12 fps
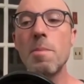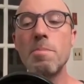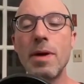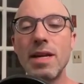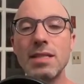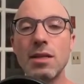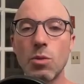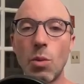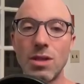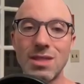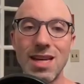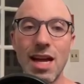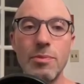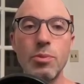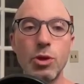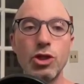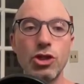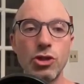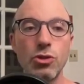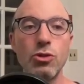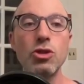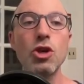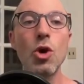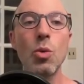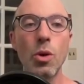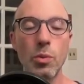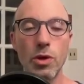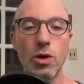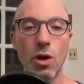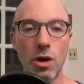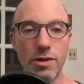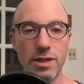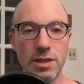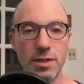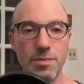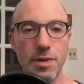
based on what type we choose when we call this.